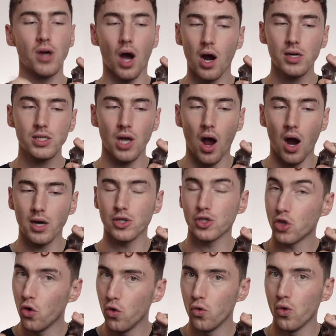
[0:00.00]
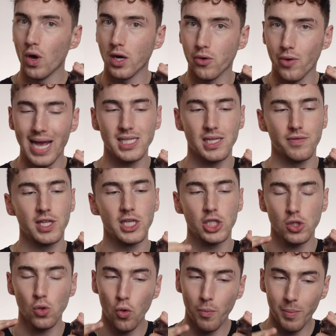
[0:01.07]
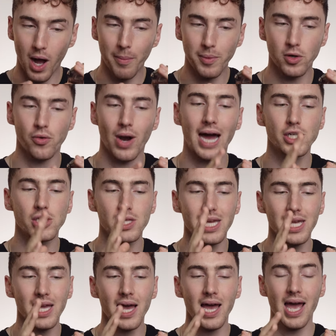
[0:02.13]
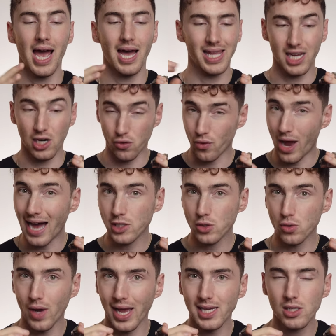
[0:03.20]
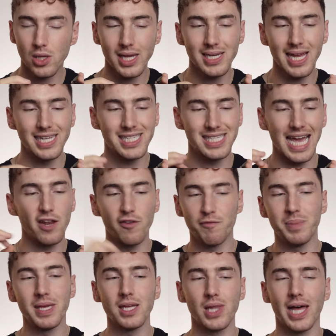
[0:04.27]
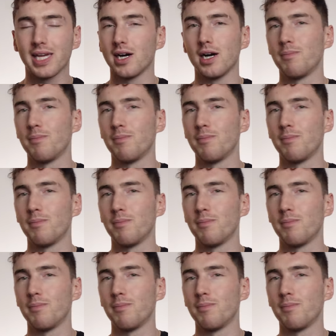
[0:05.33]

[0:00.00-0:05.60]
guards aren't too aggressive. They slope up gradually, like a gradual incline, instead of being like